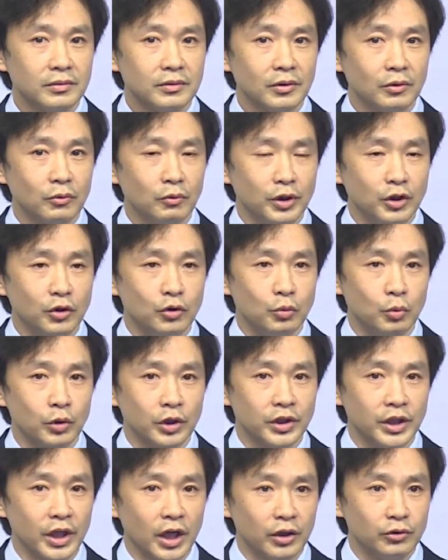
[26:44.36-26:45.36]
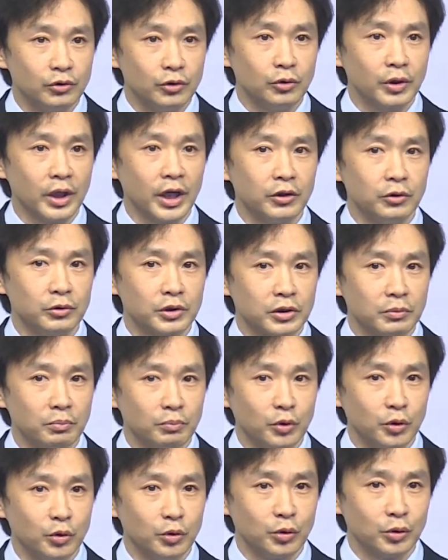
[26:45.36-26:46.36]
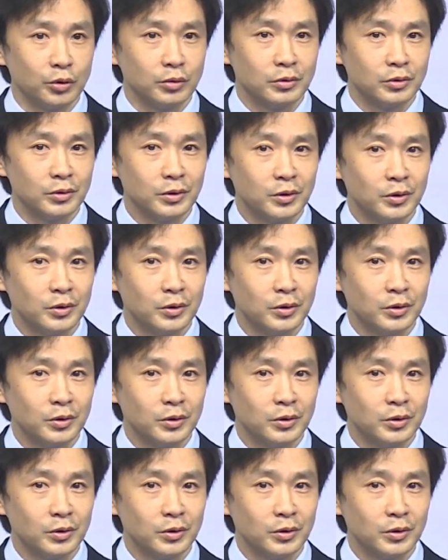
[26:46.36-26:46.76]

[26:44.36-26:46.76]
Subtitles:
When you were young, you had your computer.